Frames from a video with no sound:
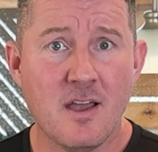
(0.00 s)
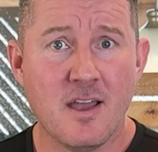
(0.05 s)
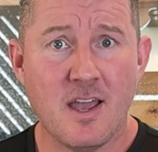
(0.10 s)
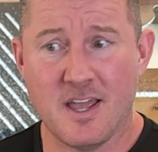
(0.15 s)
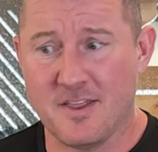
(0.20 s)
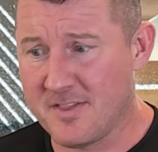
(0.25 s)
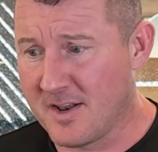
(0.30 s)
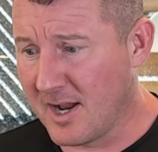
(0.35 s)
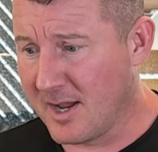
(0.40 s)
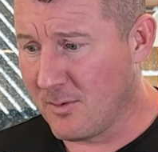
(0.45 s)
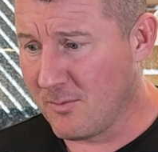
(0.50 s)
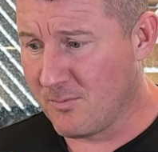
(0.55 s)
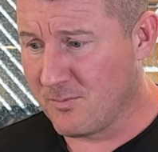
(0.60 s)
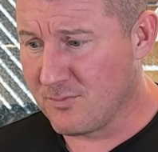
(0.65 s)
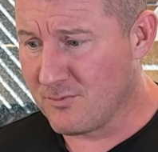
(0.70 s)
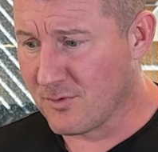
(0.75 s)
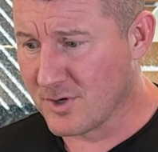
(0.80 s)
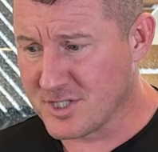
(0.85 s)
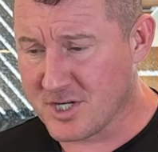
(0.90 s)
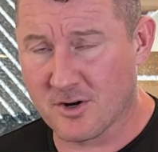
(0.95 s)
And then I
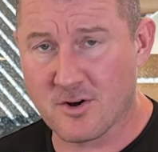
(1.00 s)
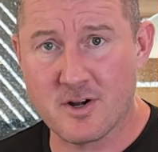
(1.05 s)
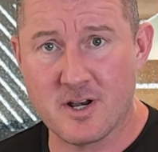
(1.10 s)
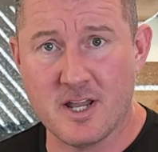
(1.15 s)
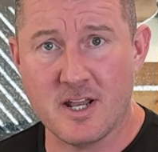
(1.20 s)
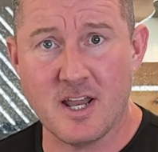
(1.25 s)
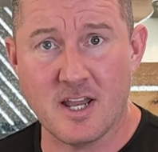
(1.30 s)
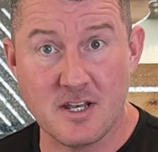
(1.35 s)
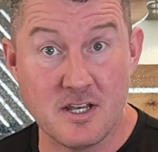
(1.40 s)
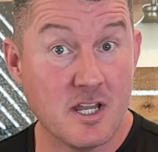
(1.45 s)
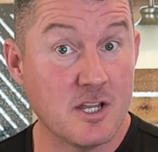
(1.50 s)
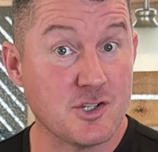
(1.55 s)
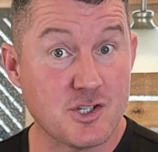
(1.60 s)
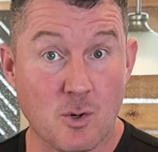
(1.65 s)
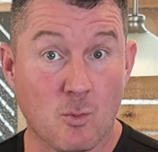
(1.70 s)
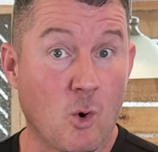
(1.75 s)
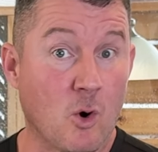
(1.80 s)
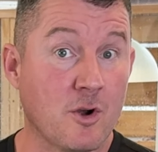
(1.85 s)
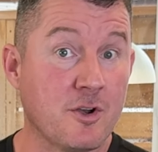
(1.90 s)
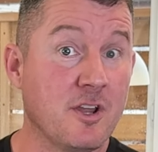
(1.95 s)
returned it and Ninja
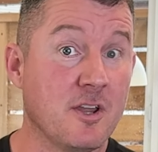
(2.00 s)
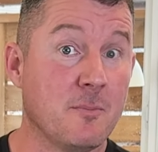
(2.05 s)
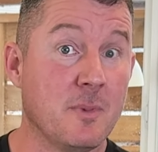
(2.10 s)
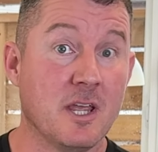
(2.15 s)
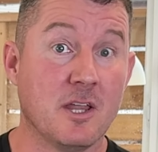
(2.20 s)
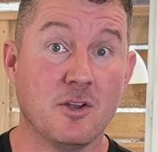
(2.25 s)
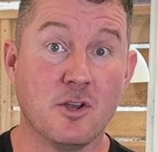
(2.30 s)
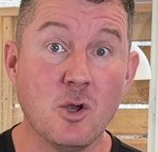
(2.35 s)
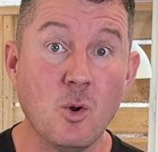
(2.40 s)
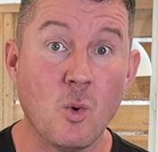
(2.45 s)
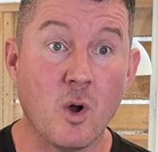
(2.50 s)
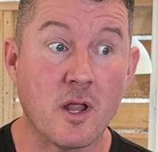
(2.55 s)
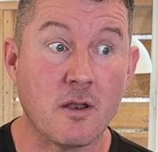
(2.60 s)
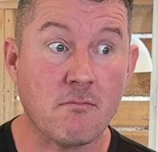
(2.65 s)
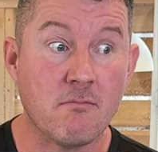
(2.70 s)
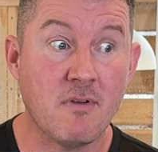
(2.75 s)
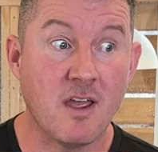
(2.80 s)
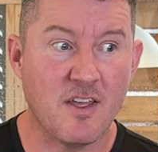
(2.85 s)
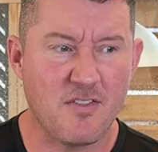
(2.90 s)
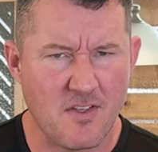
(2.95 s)
warranted me a new one.
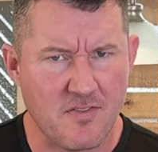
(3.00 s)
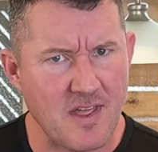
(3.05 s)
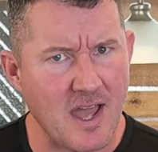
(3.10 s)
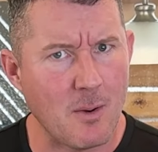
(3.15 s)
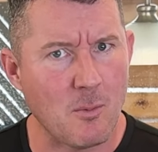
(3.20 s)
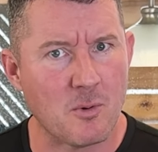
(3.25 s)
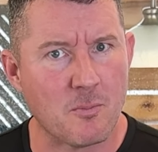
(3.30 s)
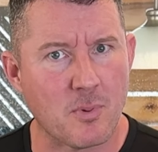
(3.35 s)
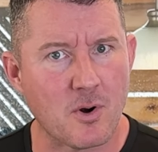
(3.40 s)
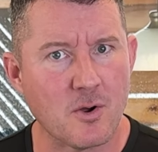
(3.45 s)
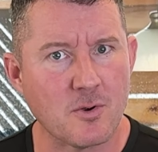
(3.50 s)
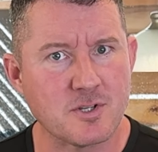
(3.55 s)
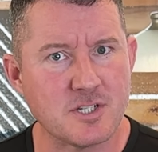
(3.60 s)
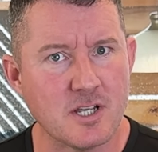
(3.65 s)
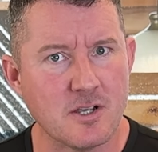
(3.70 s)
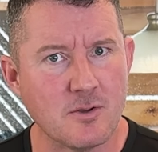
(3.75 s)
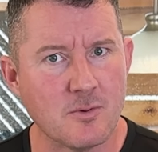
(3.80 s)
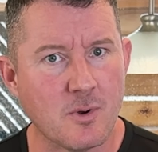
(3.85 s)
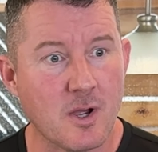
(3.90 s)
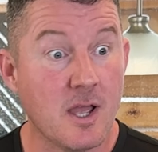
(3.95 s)
And then that one broke
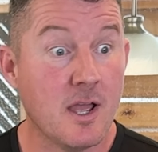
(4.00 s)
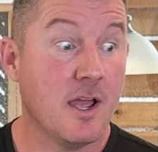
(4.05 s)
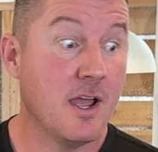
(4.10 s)
too.